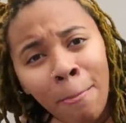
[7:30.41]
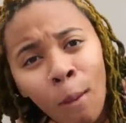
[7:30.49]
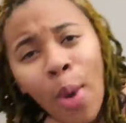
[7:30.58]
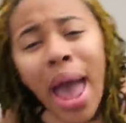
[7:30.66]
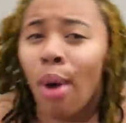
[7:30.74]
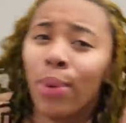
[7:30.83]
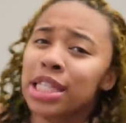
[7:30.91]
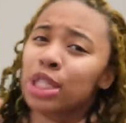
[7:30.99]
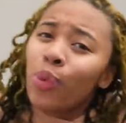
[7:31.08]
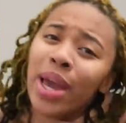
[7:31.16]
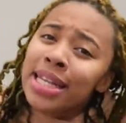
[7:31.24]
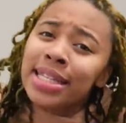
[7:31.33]
Where are we
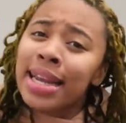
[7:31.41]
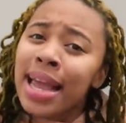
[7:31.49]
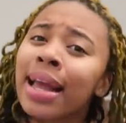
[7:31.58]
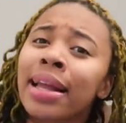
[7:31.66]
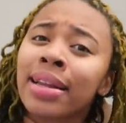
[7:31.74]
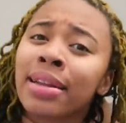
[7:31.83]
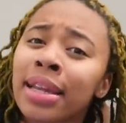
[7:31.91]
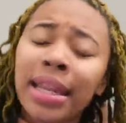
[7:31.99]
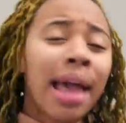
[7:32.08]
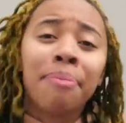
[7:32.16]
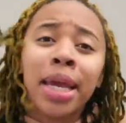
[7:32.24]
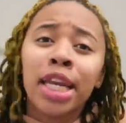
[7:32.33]
squeezing in?
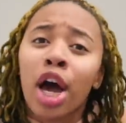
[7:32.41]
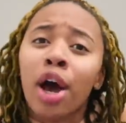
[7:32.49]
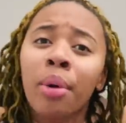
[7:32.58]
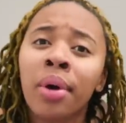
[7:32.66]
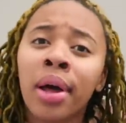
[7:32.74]
Let me know.